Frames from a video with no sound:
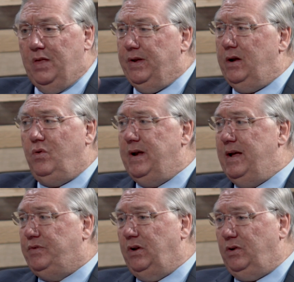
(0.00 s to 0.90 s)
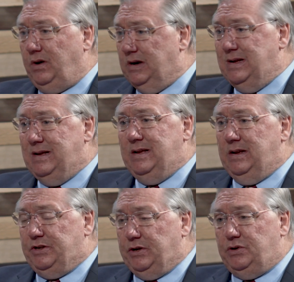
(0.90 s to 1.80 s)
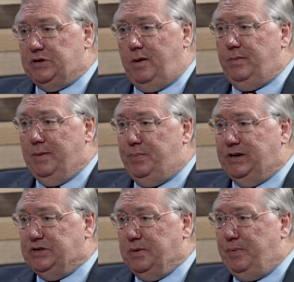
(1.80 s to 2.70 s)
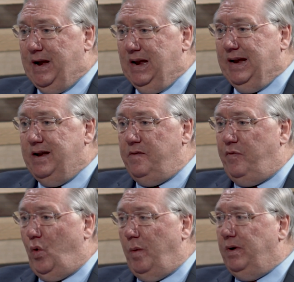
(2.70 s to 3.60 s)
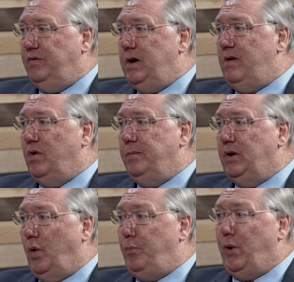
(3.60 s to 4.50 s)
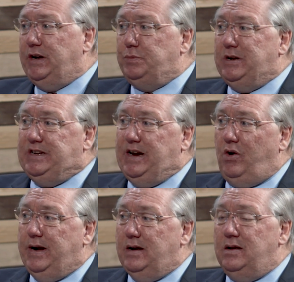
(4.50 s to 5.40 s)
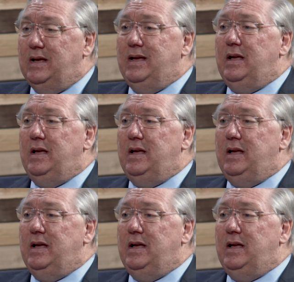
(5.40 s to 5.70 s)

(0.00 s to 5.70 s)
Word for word: They don't have to look to some Episcopalian form of government or Presbyterian